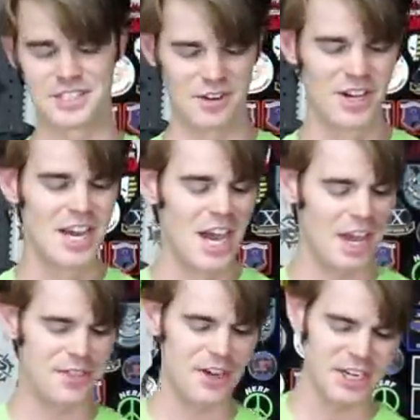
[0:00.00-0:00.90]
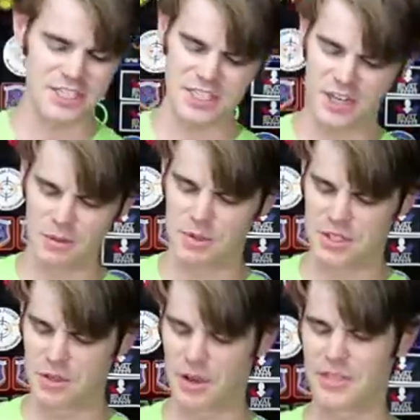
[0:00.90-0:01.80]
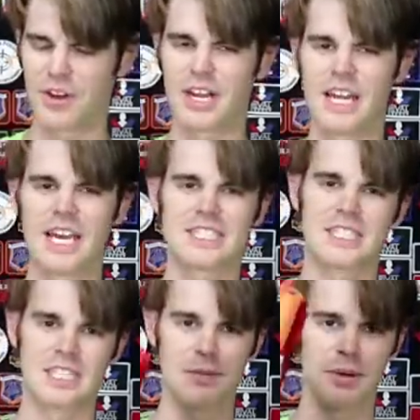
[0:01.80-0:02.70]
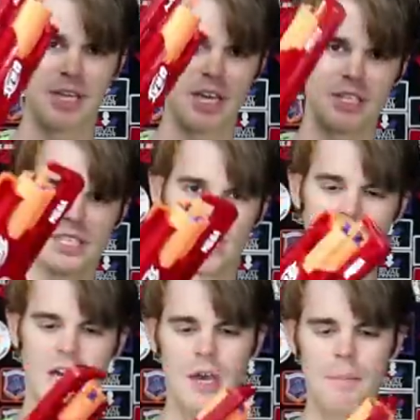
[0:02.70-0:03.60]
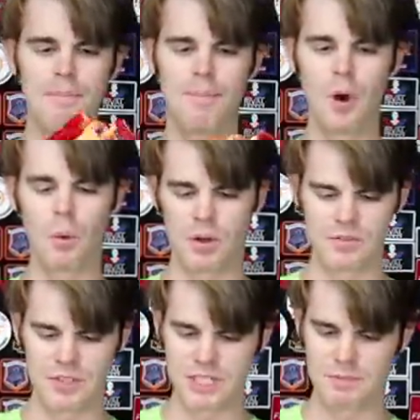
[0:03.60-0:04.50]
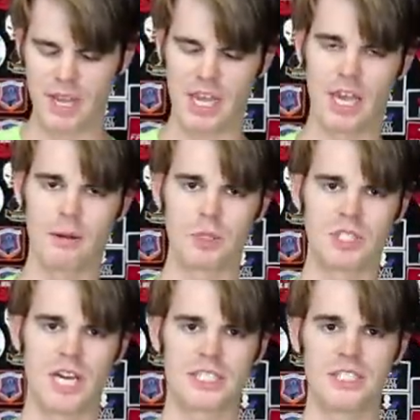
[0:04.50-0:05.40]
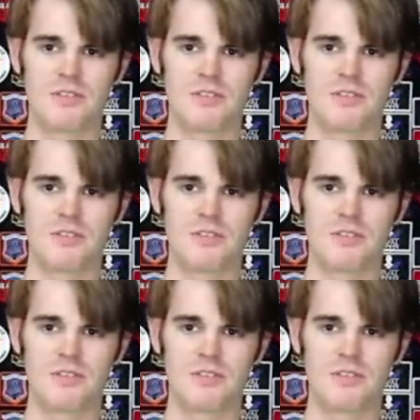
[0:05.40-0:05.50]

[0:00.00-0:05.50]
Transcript: So I thought I'd share them with you. I thought I'd ask, has anybody else uh, built one of these mega Hammershots?